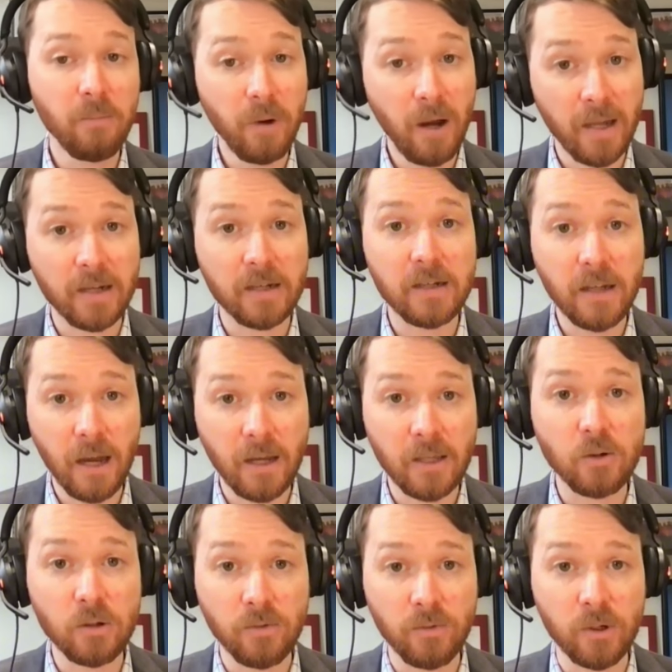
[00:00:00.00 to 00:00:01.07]
but not
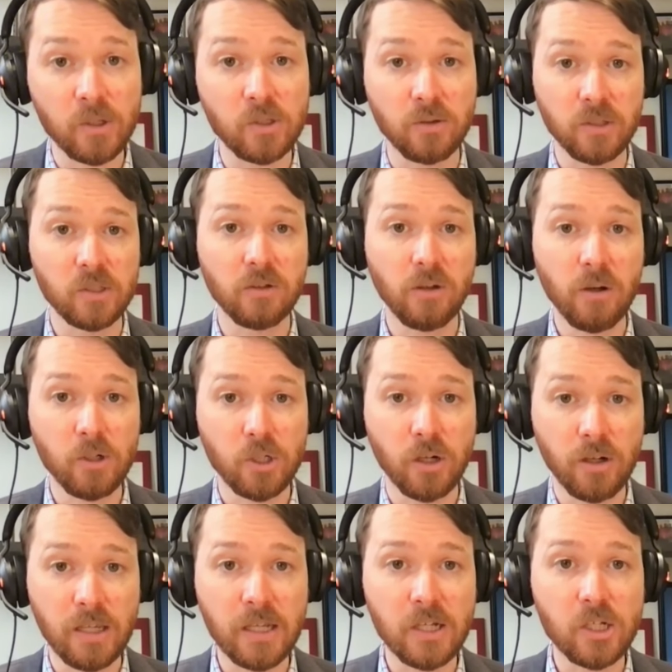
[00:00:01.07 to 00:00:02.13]
universal
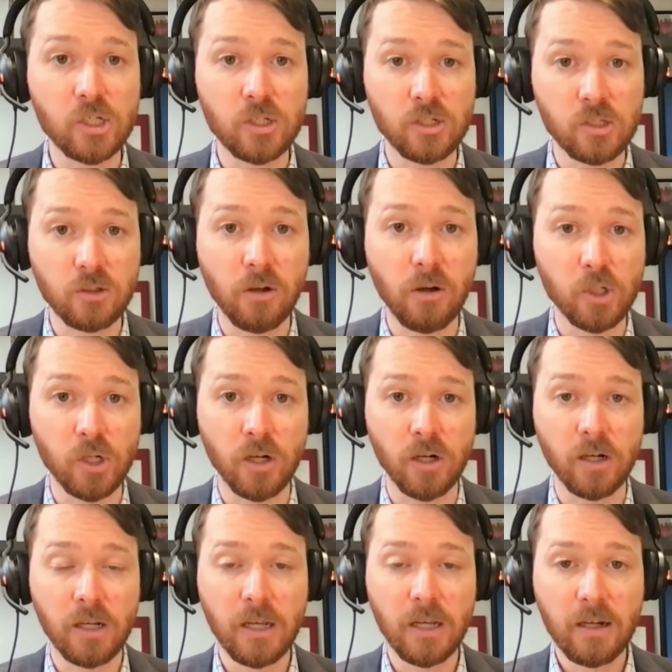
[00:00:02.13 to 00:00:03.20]
disclosure. Each
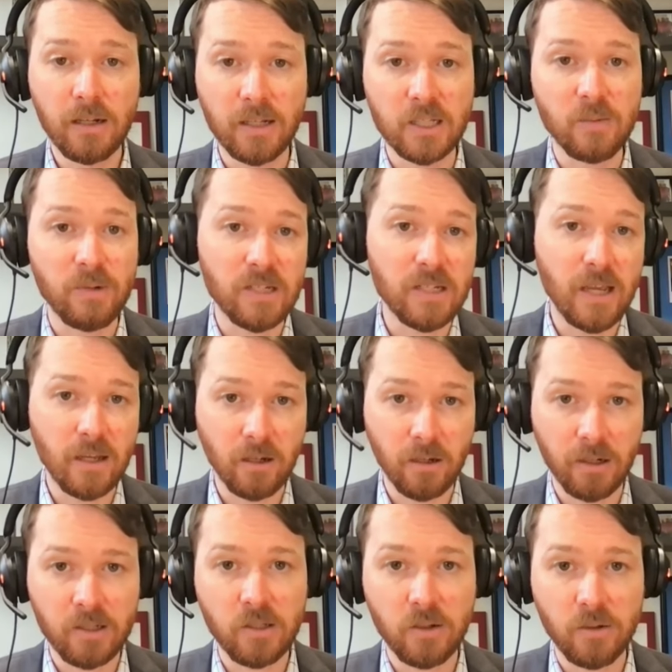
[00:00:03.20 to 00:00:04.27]
disclosure needs to be taken
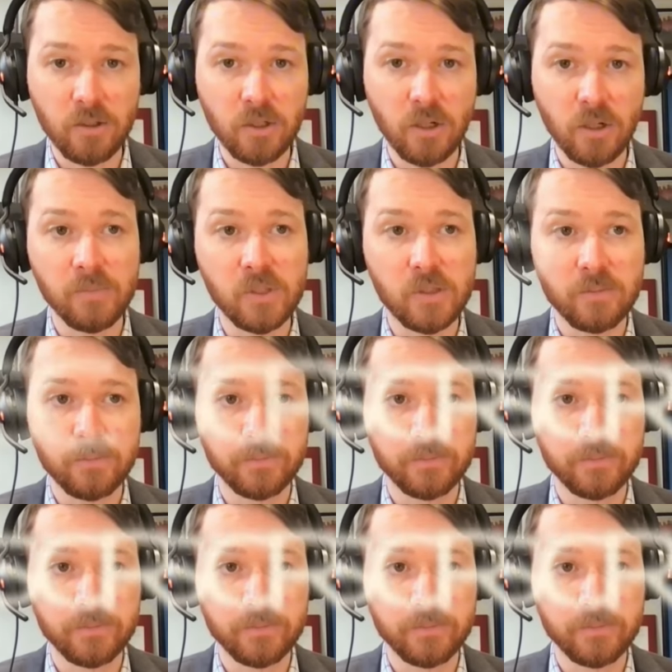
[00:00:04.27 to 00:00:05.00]
on its own terms.